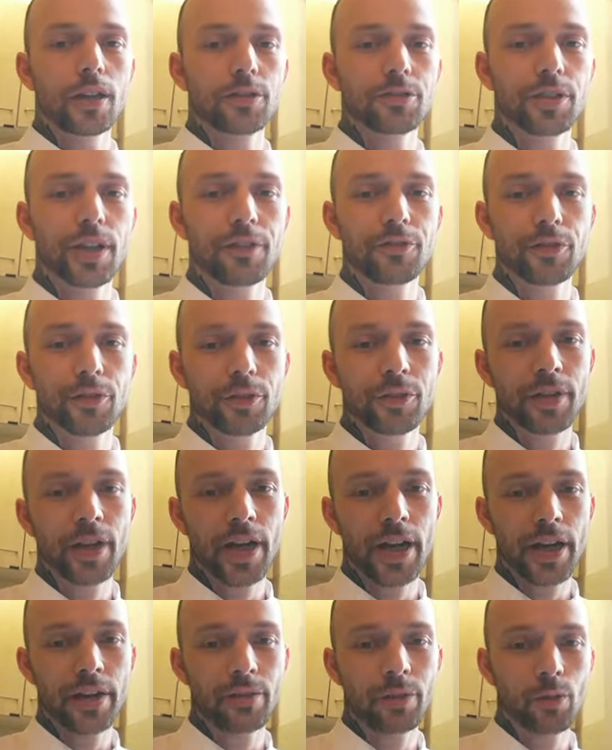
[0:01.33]
Good afternoon.
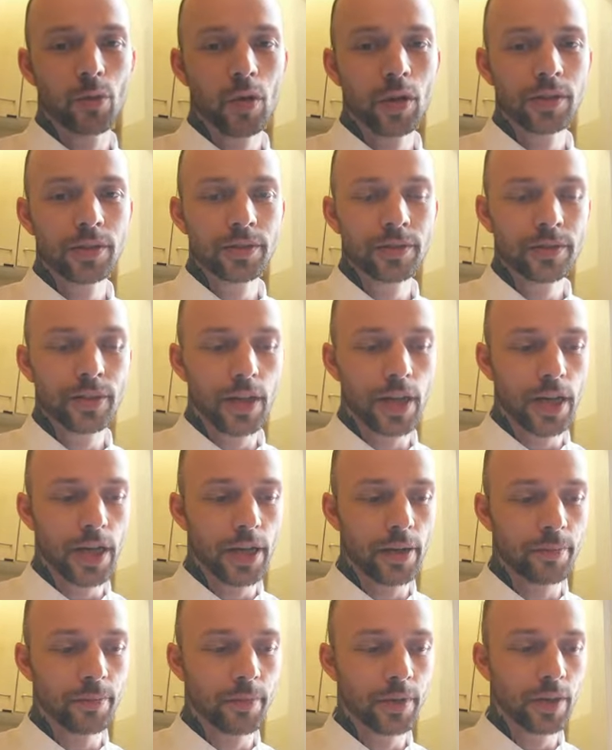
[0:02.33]
Hi, everyone.
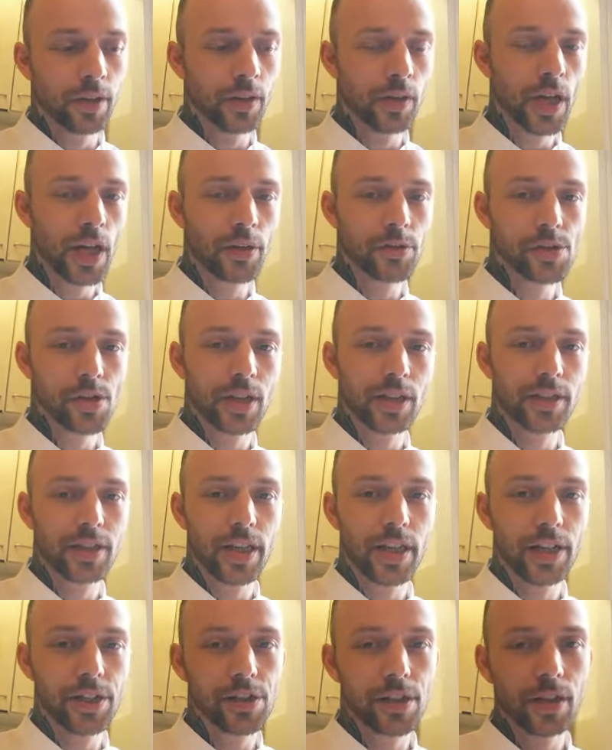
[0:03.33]
I'm János
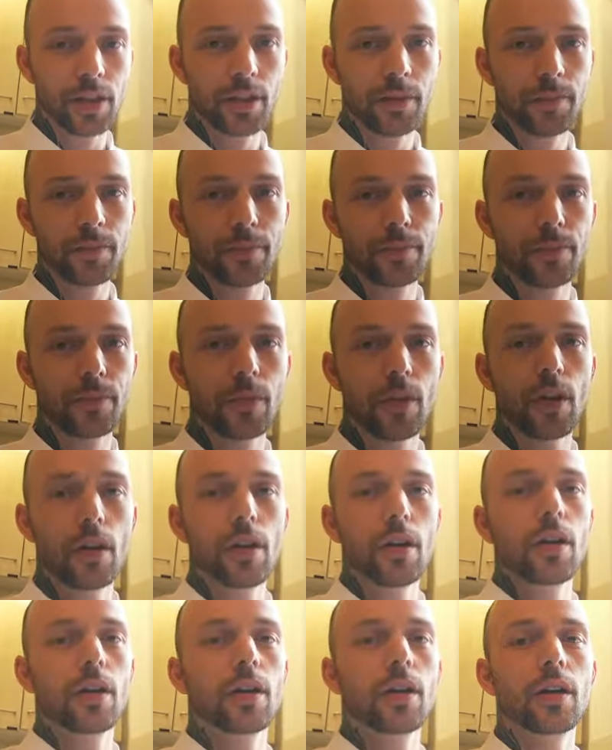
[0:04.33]
Krisztián Ecsedi.
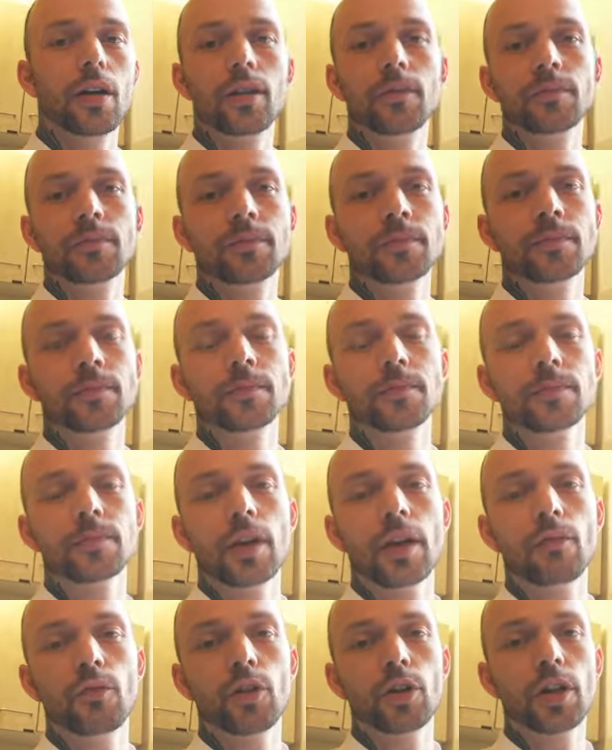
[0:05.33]
I'm
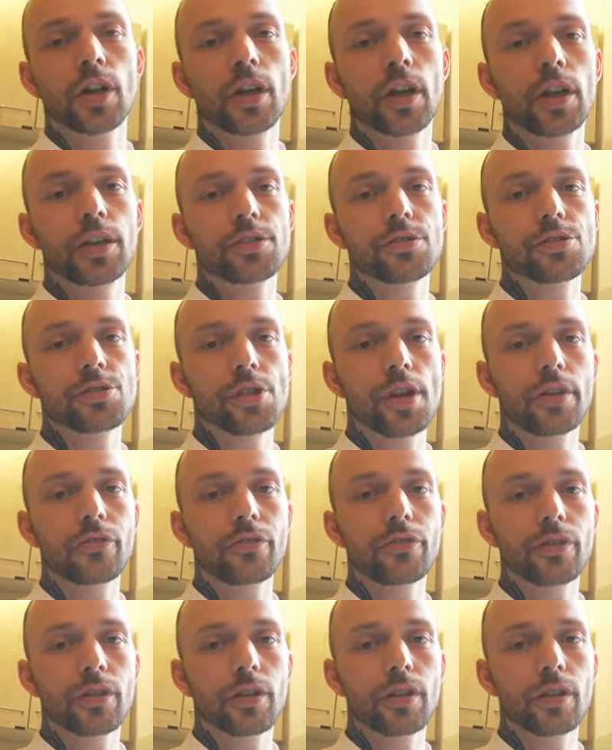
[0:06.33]
working as
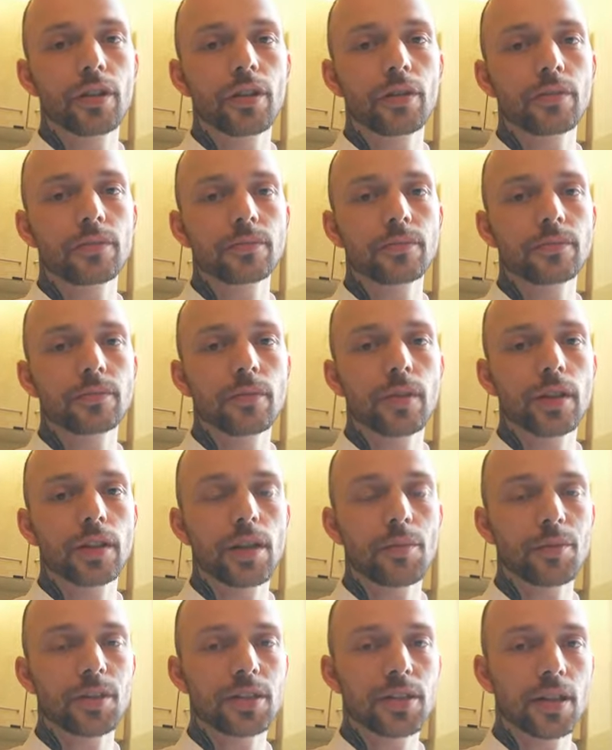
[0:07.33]
chef at
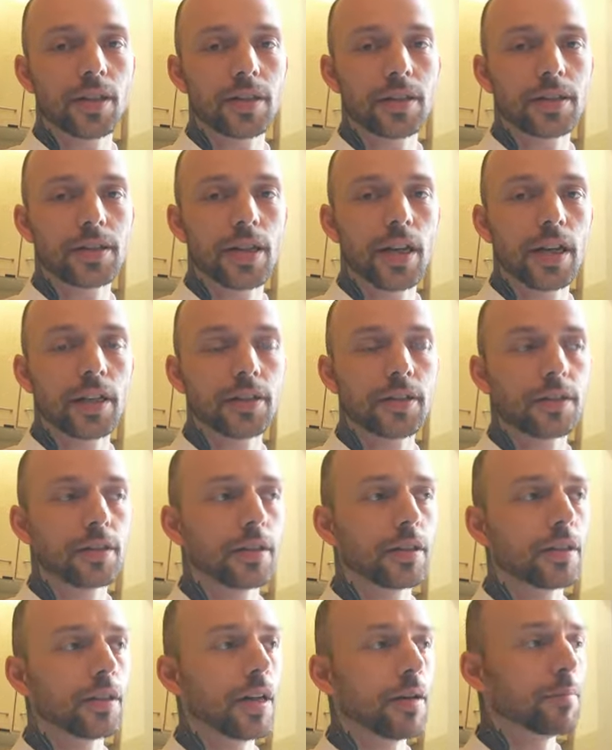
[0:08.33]
MS Amlin site
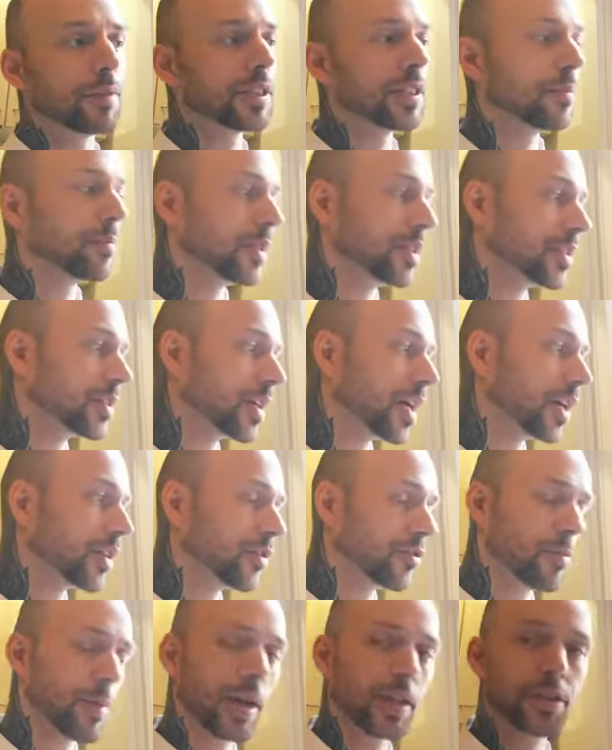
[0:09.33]

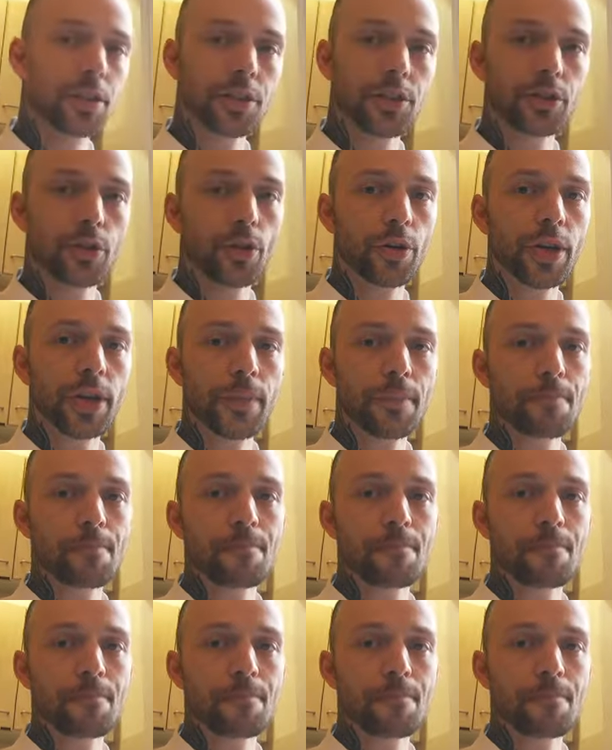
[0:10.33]
of Baxter Storey.